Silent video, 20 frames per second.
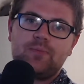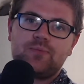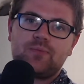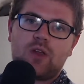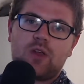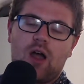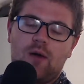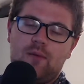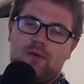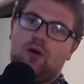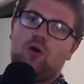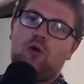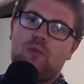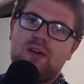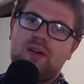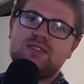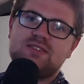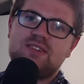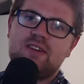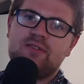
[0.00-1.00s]

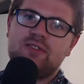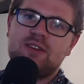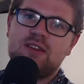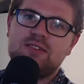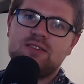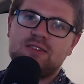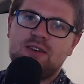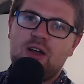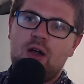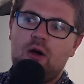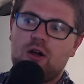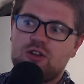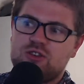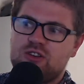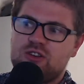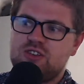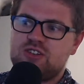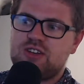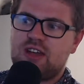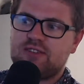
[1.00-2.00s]
albeit 7 years ago, I should
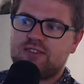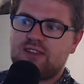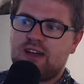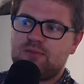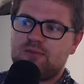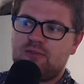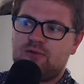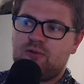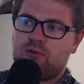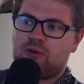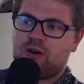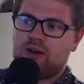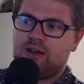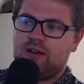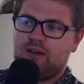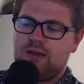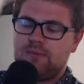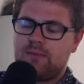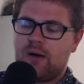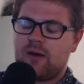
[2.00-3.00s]
have checked that before I
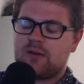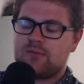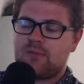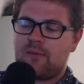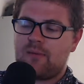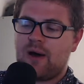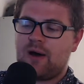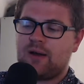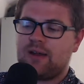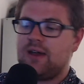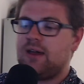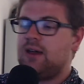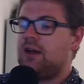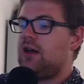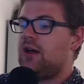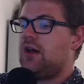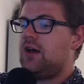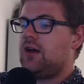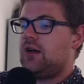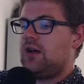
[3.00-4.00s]
emailed him about it.
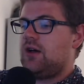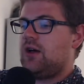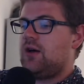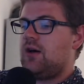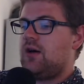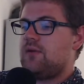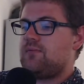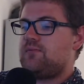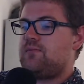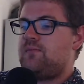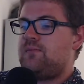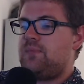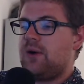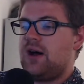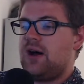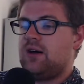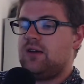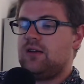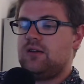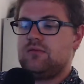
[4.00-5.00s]

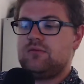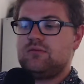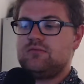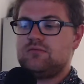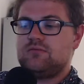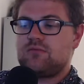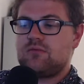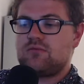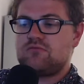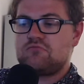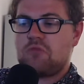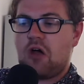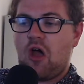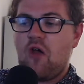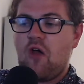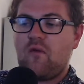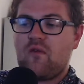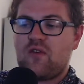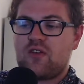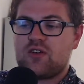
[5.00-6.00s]
But
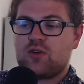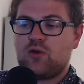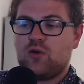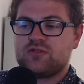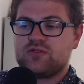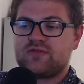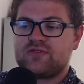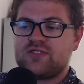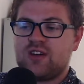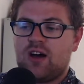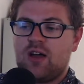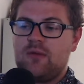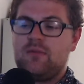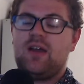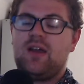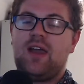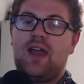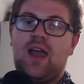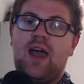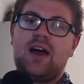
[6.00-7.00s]
over the course of time,
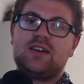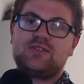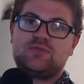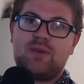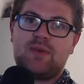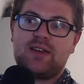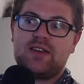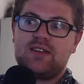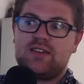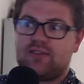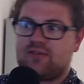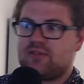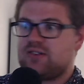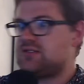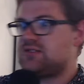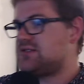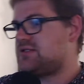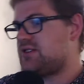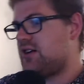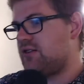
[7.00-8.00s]
it has made a
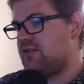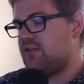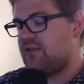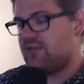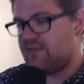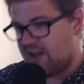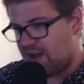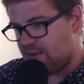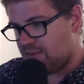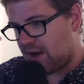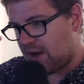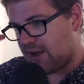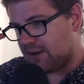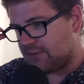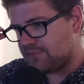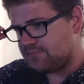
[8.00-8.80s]
difference, so fair play.